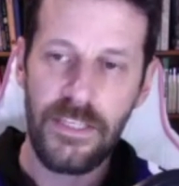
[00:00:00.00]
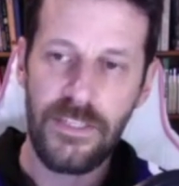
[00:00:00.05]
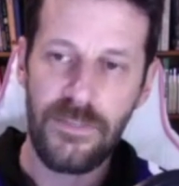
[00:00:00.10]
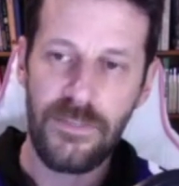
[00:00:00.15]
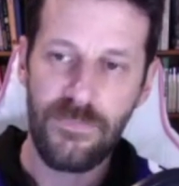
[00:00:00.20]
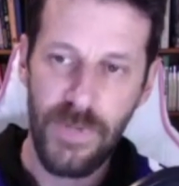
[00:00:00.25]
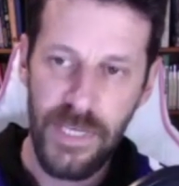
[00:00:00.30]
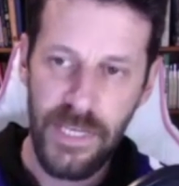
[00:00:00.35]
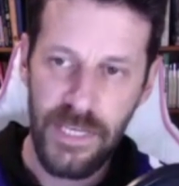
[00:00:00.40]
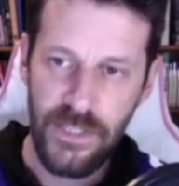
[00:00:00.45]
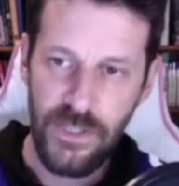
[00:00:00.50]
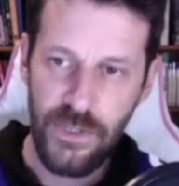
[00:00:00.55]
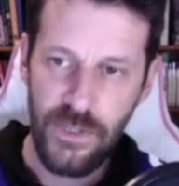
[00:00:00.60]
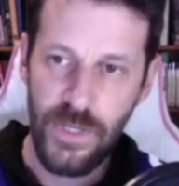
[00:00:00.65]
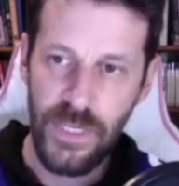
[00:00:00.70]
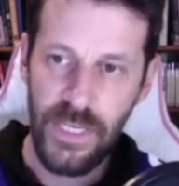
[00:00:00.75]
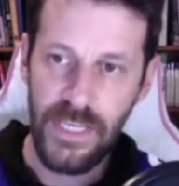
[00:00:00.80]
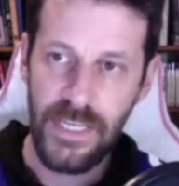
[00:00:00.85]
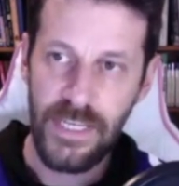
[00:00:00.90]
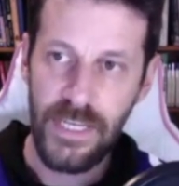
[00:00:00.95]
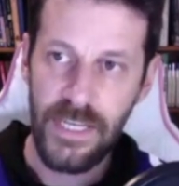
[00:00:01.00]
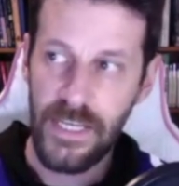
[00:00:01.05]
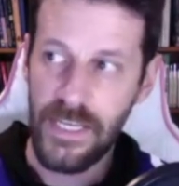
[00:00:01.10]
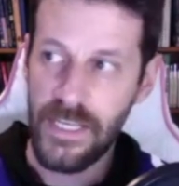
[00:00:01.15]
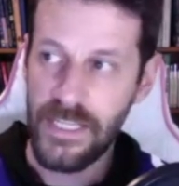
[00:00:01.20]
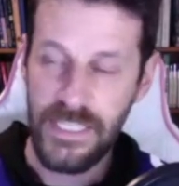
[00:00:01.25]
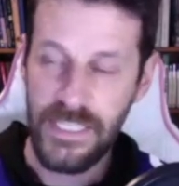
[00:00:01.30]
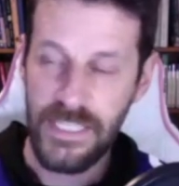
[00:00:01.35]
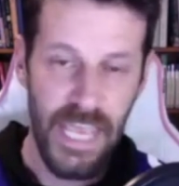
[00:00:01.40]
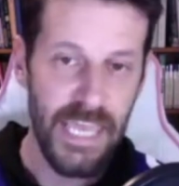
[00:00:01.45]
because you can
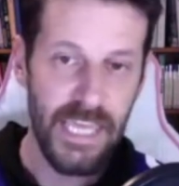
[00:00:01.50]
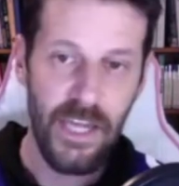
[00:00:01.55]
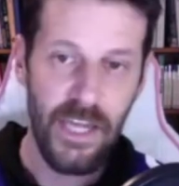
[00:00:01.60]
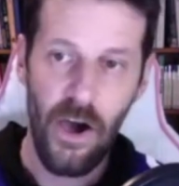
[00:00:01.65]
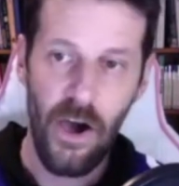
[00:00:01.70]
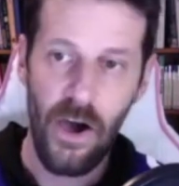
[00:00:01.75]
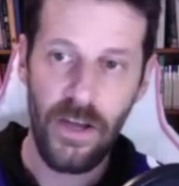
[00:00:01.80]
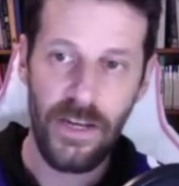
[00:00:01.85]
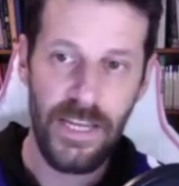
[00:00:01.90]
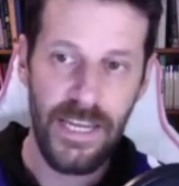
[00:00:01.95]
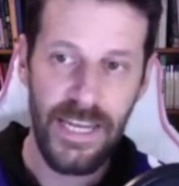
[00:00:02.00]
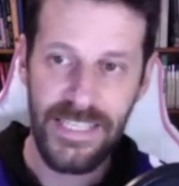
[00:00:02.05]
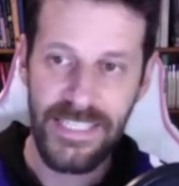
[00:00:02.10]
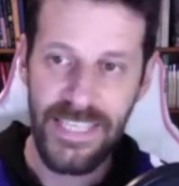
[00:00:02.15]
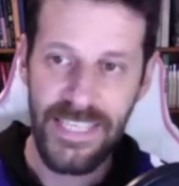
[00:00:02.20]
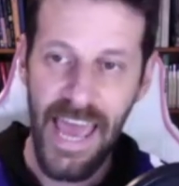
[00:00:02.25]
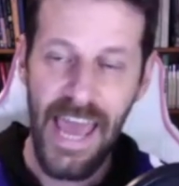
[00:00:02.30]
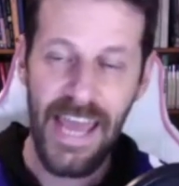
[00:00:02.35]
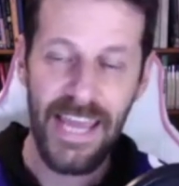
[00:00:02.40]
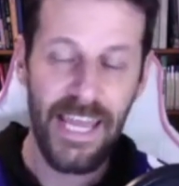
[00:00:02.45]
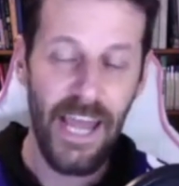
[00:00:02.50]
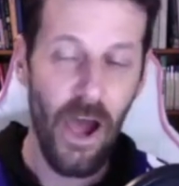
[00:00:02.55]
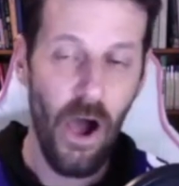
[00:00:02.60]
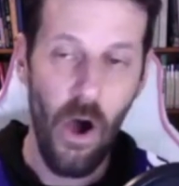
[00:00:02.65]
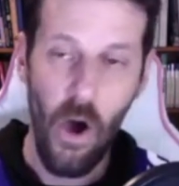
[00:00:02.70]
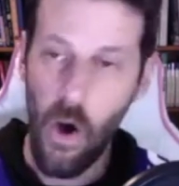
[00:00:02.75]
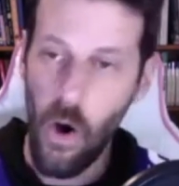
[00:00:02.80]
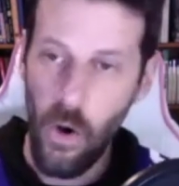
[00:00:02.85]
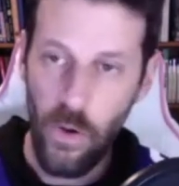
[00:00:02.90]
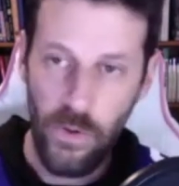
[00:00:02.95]
take on and attack
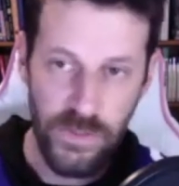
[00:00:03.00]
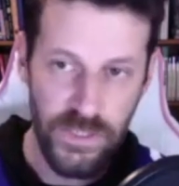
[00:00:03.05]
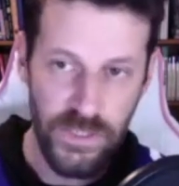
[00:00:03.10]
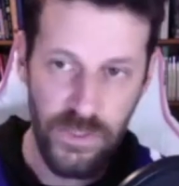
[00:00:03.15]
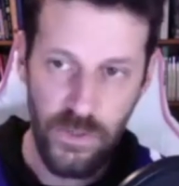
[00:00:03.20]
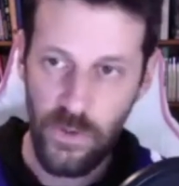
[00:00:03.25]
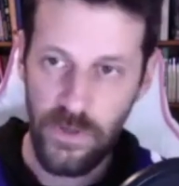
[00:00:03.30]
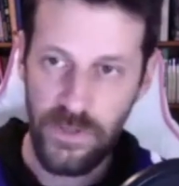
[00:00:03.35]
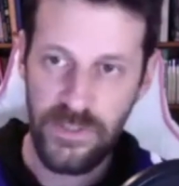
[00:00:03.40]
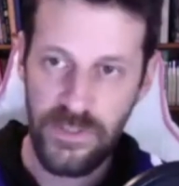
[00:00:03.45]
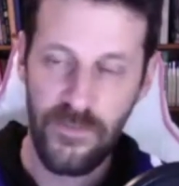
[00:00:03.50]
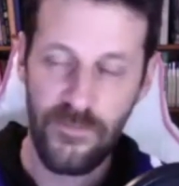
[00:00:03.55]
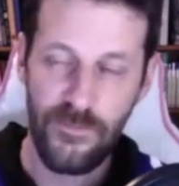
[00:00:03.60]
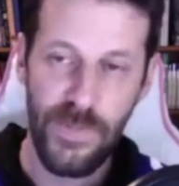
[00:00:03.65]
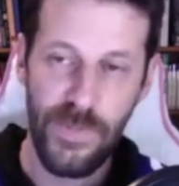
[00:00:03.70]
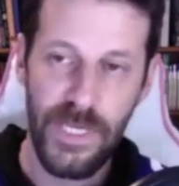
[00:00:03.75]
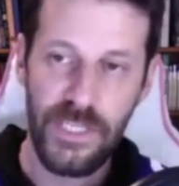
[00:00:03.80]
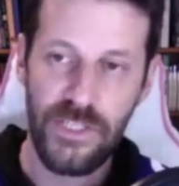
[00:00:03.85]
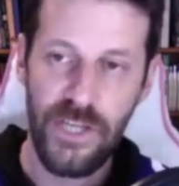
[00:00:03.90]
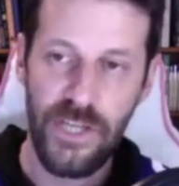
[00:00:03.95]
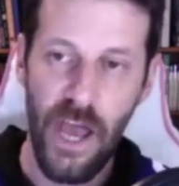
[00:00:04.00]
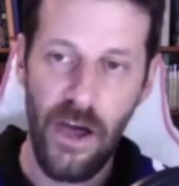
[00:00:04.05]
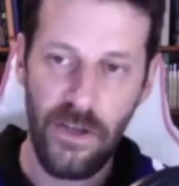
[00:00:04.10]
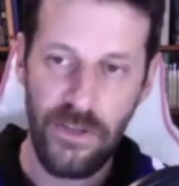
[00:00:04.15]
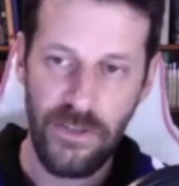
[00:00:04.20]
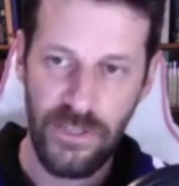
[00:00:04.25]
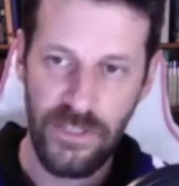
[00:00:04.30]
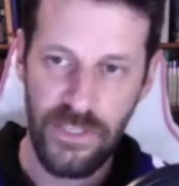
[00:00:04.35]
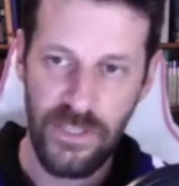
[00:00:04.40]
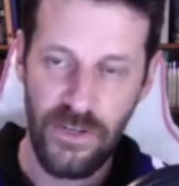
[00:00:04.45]
all sorts of big
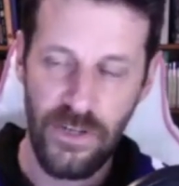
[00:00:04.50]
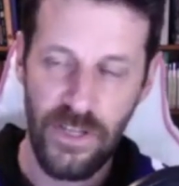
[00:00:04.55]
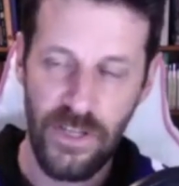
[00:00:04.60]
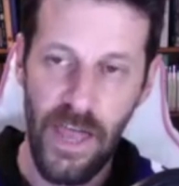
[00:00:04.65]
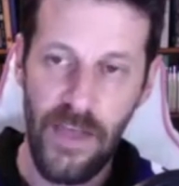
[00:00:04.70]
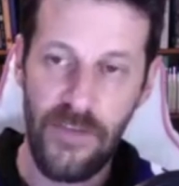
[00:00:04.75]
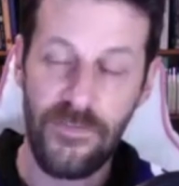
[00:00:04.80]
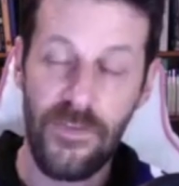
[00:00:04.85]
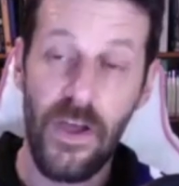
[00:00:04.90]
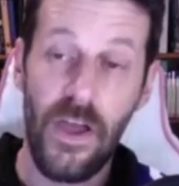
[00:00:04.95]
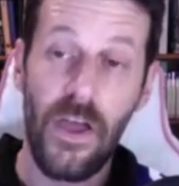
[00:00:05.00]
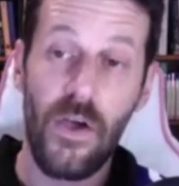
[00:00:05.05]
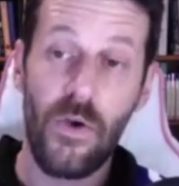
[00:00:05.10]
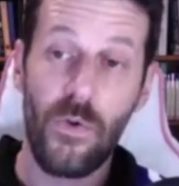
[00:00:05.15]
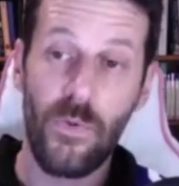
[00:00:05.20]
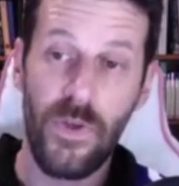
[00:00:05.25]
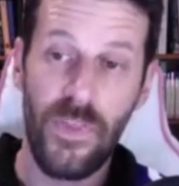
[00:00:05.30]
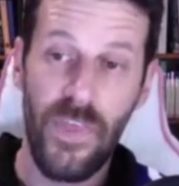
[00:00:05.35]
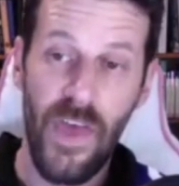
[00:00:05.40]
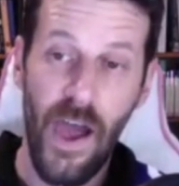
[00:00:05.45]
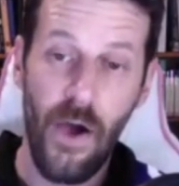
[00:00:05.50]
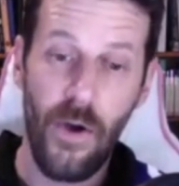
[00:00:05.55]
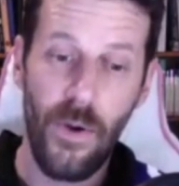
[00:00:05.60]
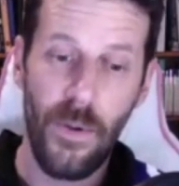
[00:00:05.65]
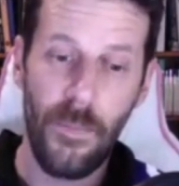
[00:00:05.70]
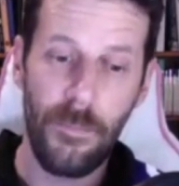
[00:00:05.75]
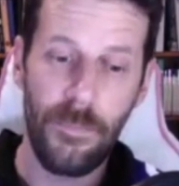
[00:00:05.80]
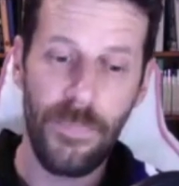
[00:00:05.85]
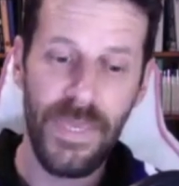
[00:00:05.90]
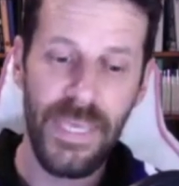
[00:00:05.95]
challenges in your life
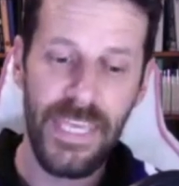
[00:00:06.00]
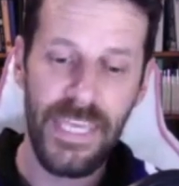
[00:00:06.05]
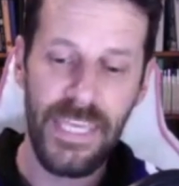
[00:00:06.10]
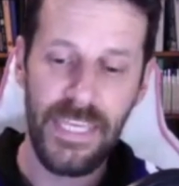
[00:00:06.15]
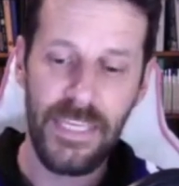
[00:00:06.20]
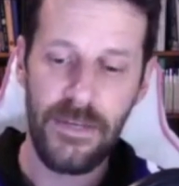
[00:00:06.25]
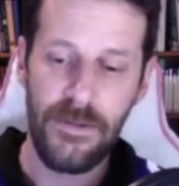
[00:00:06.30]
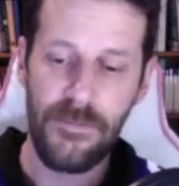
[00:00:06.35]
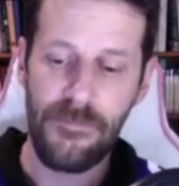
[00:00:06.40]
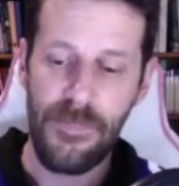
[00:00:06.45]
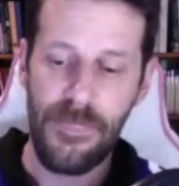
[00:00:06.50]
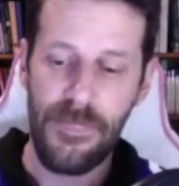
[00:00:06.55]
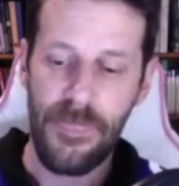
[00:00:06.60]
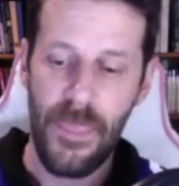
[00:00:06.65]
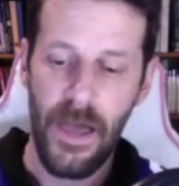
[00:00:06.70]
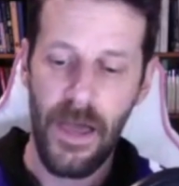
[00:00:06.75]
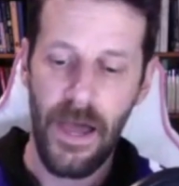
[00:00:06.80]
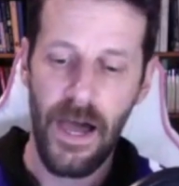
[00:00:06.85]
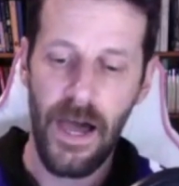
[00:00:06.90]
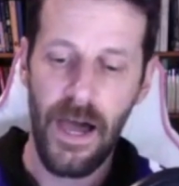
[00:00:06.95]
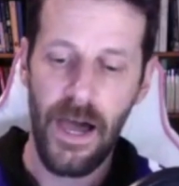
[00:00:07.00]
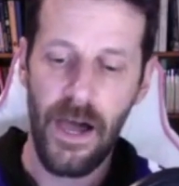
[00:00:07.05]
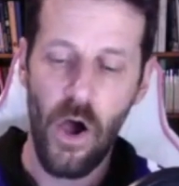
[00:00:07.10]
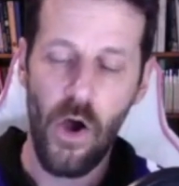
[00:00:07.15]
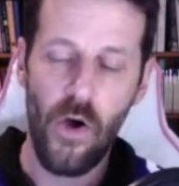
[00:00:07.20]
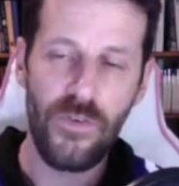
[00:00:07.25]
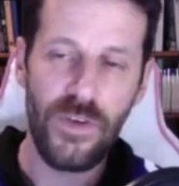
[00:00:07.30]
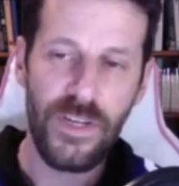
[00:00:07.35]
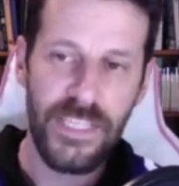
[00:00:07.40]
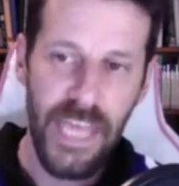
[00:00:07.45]
without being uh,
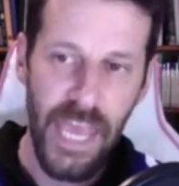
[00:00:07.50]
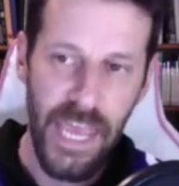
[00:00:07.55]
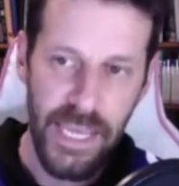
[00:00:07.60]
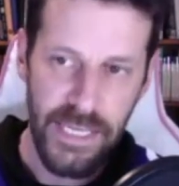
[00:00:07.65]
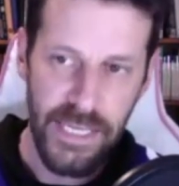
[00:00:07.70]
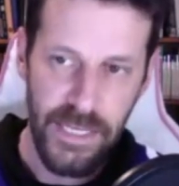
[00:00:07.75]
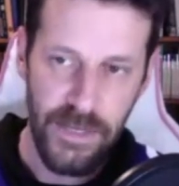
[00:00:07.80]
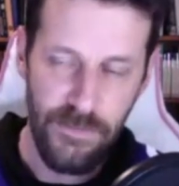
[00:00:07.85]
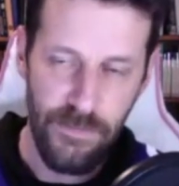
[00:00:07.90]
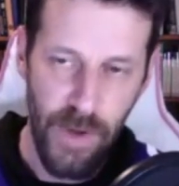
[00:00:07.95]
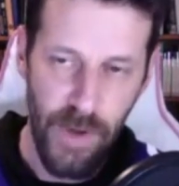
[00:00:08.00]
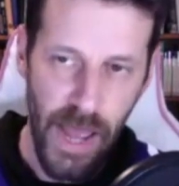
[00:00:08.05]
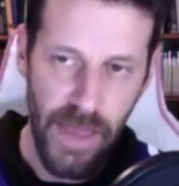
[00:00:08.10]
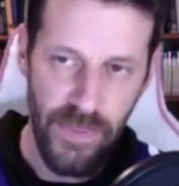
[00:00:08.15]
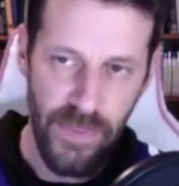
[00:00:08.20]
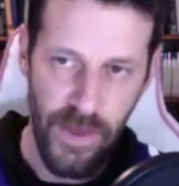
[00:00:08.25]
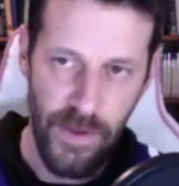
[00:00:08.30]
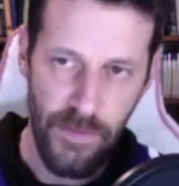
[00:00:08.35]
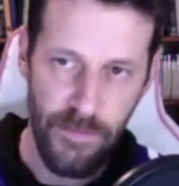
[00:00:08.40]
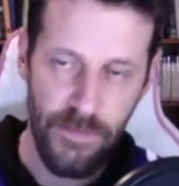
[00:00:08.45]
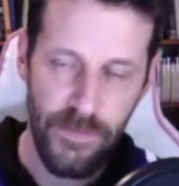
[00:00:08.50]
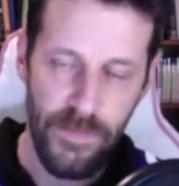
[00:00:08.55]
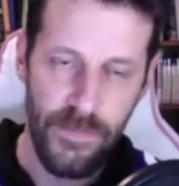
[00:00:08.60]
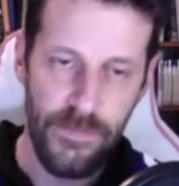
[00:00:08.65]
overtaken by them.